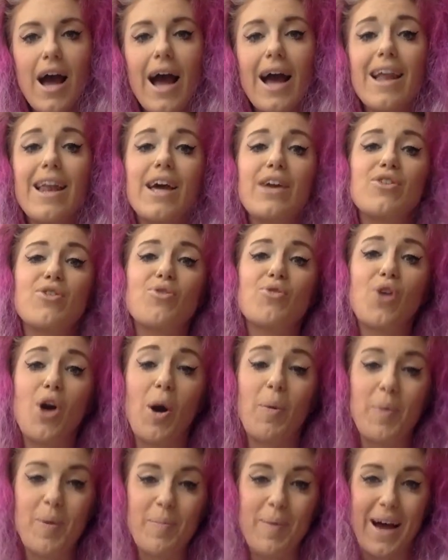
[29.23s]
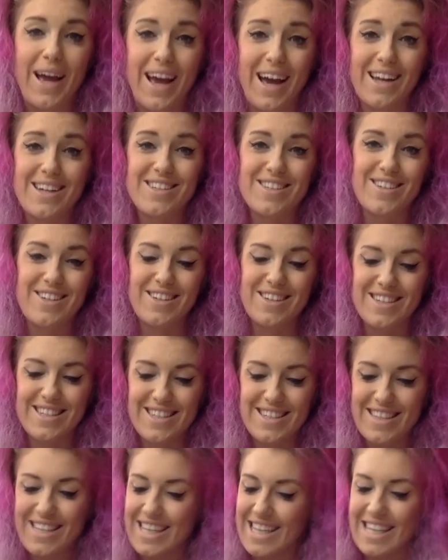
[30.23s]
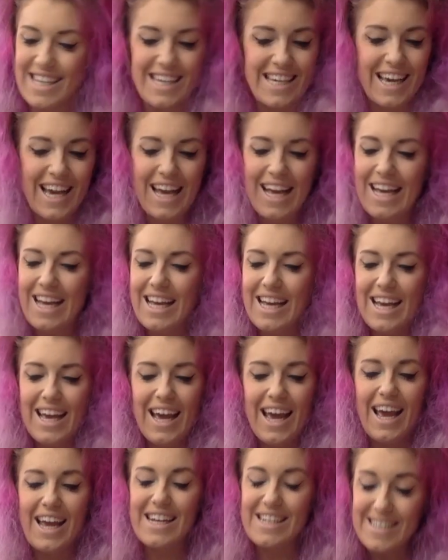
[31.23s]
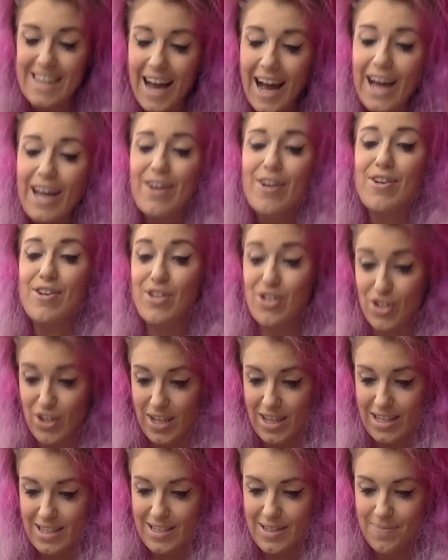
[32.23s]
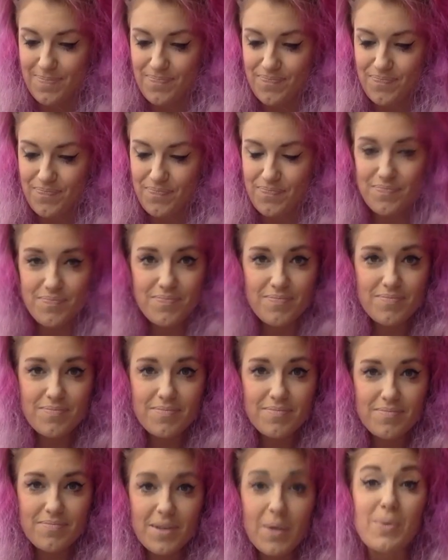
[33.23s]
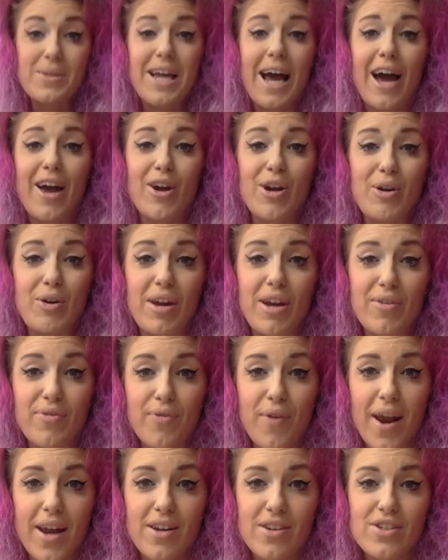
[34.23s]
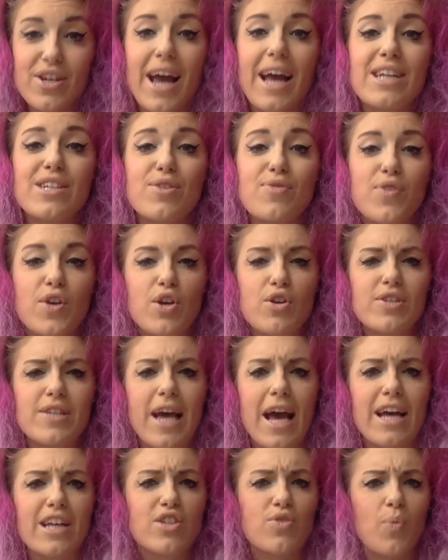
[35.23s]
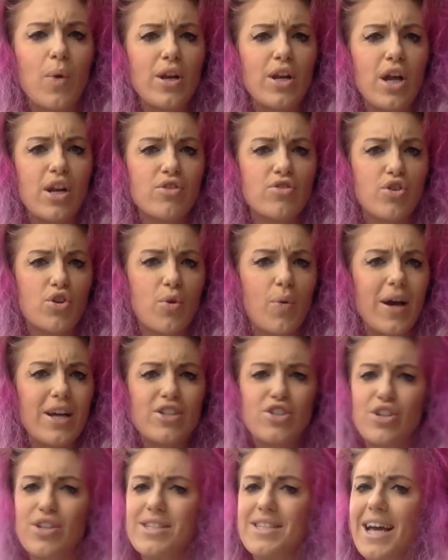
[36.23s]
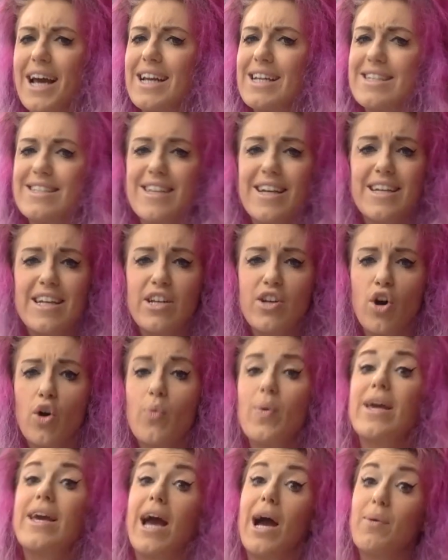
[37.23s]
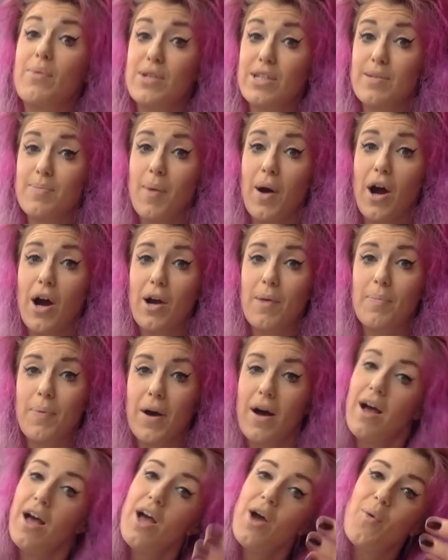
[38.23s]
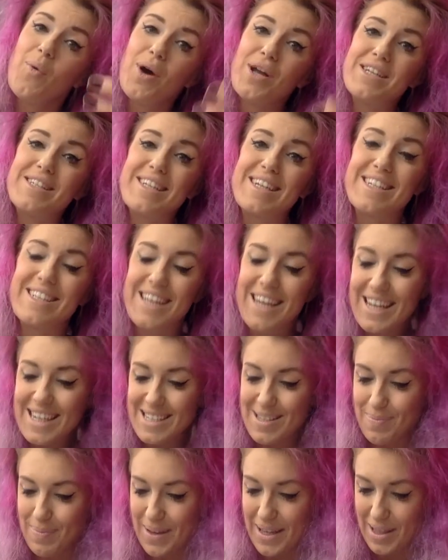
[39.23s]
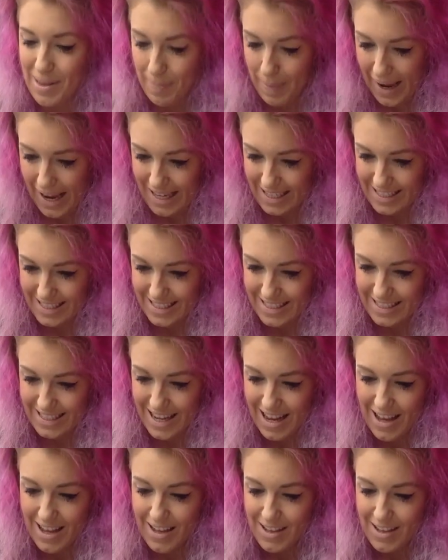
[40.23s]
I let you copy my answers, the entire sheet. It was higher grade French, end of year test, 100 questions. I'd studied all week. I was smart, but wanted to be the best.